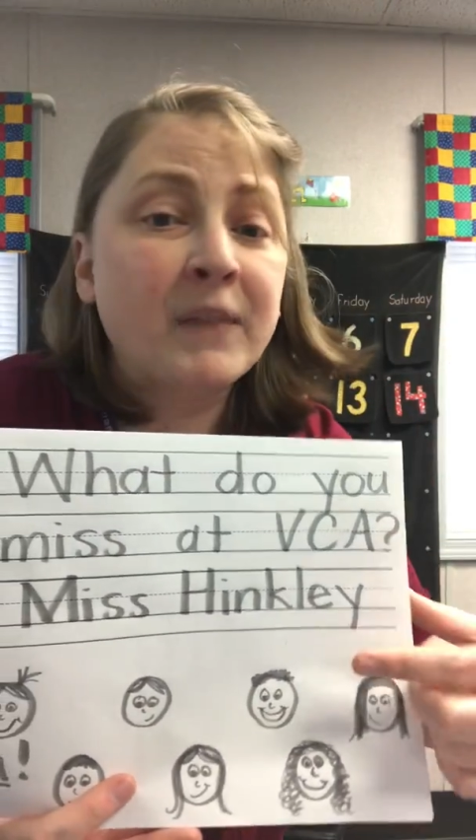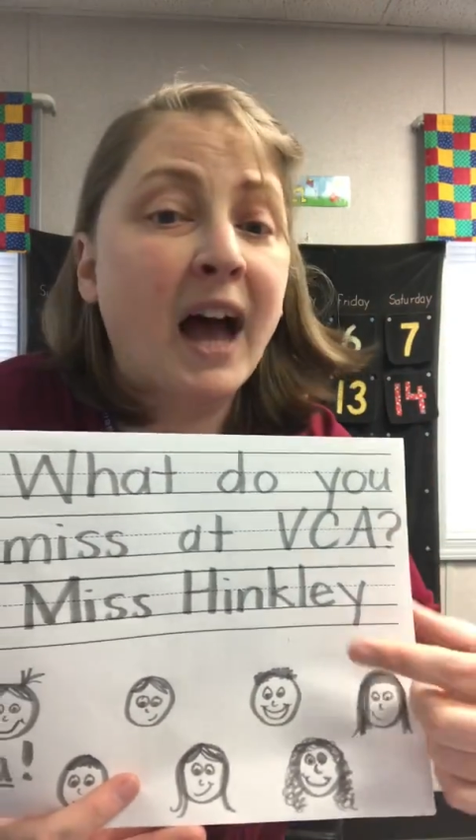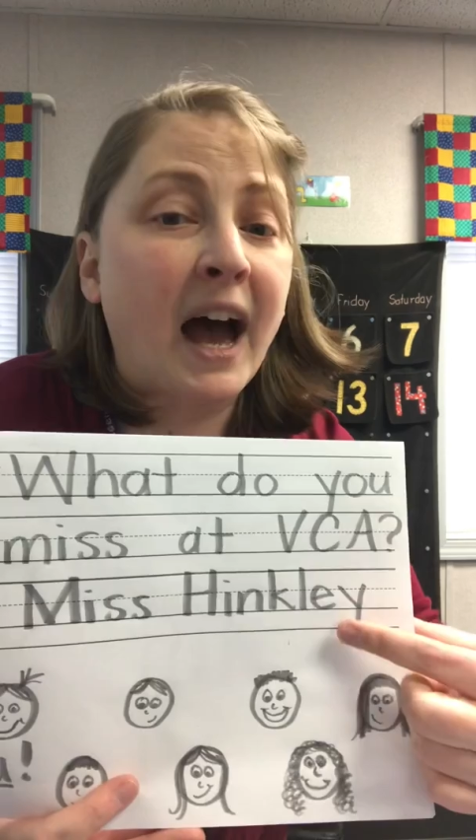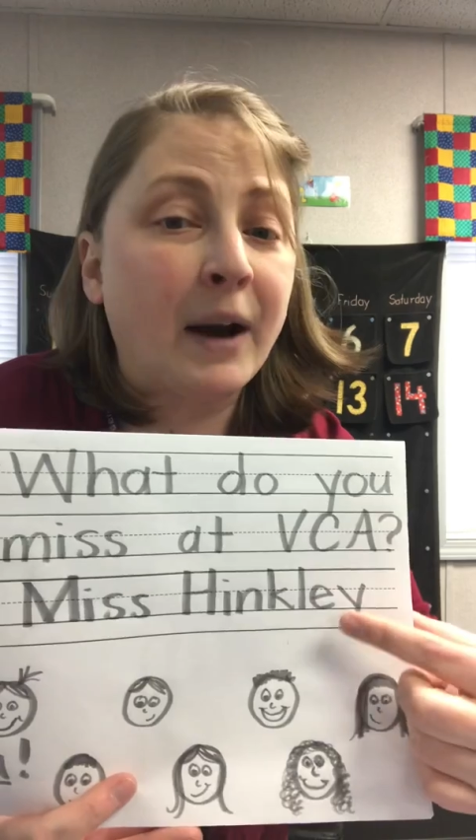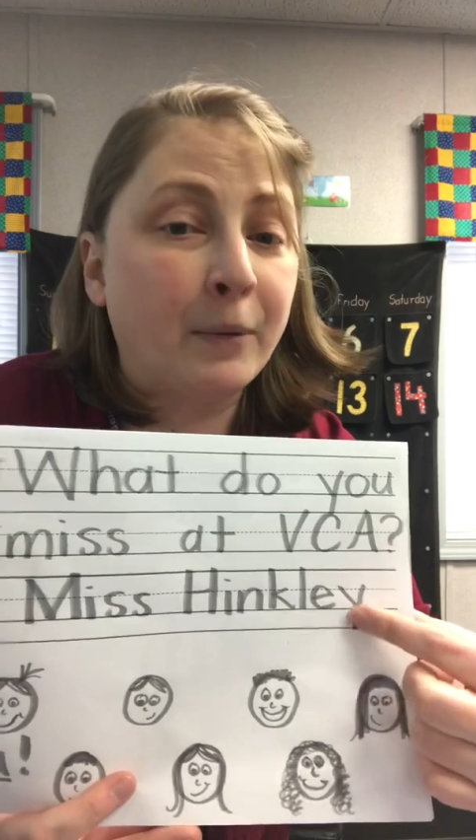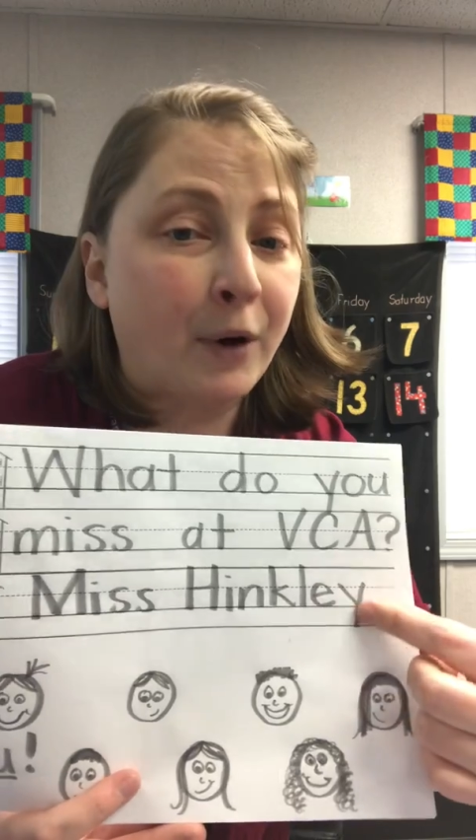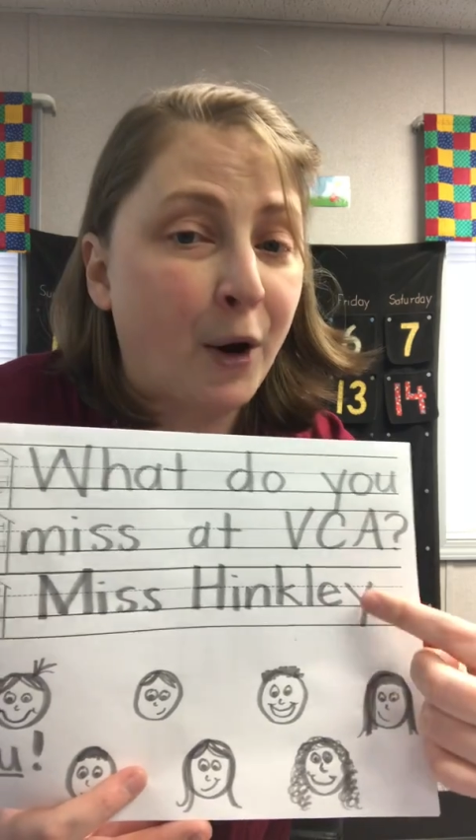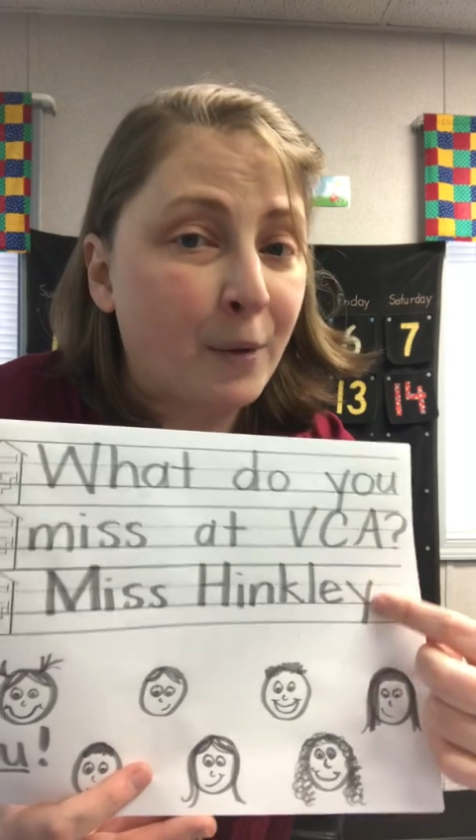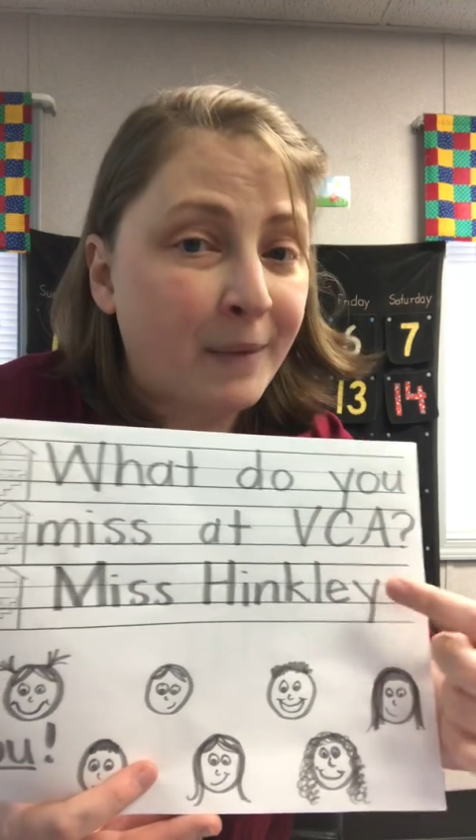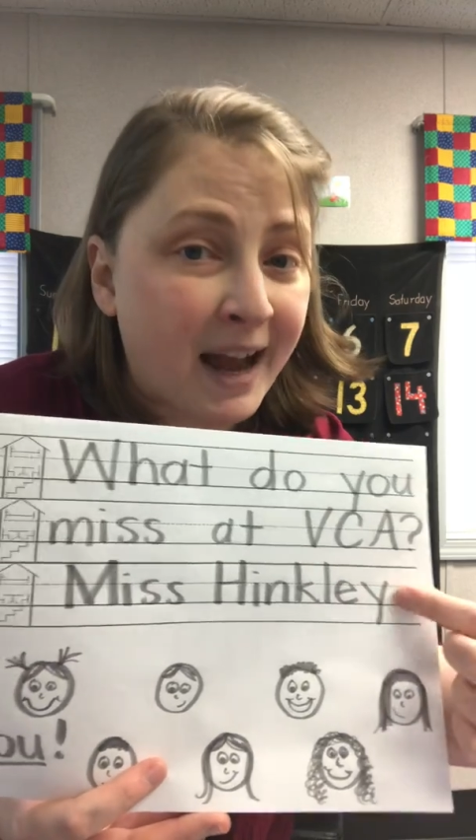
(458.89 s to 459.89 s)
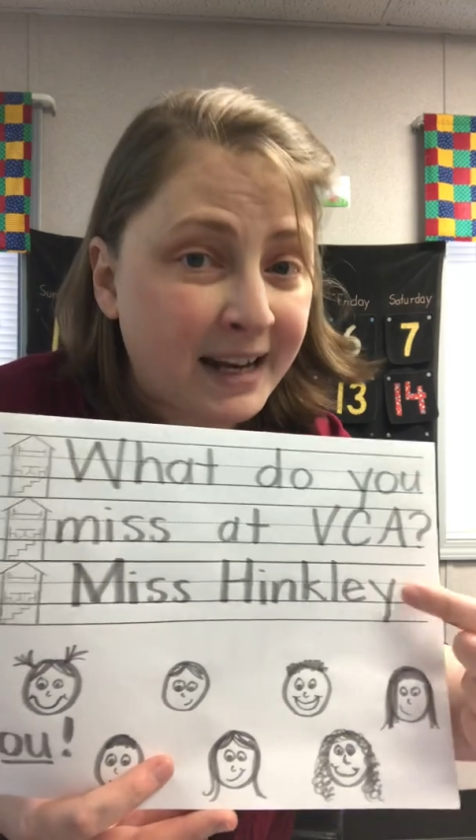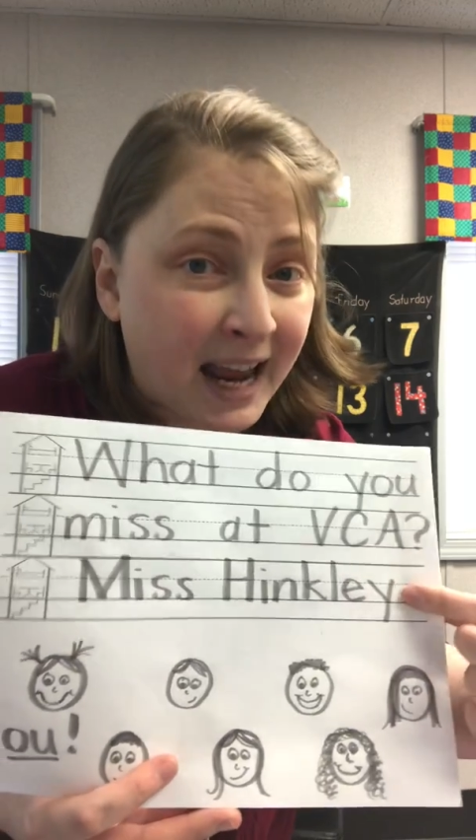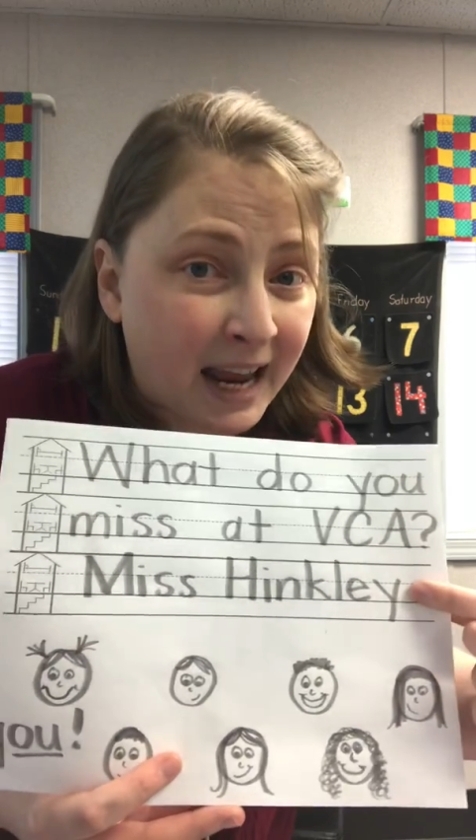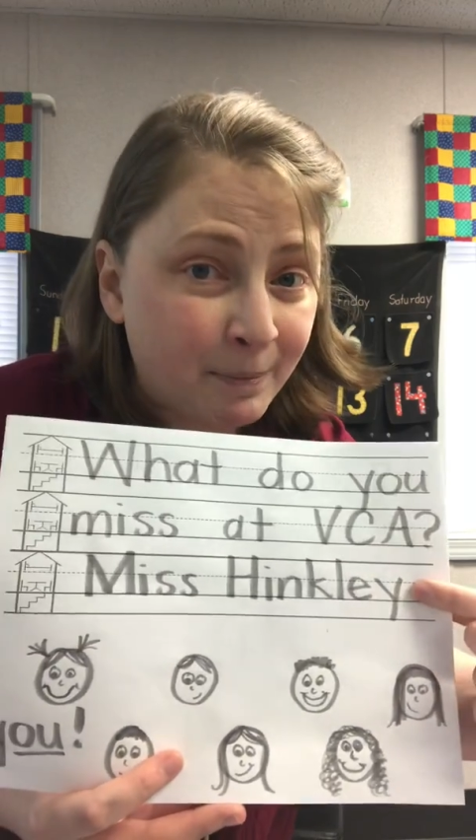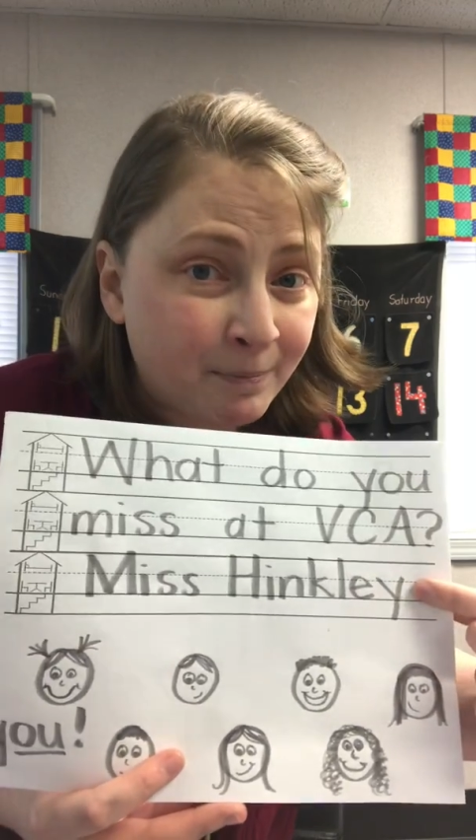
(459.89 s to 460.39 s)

I wrote my name,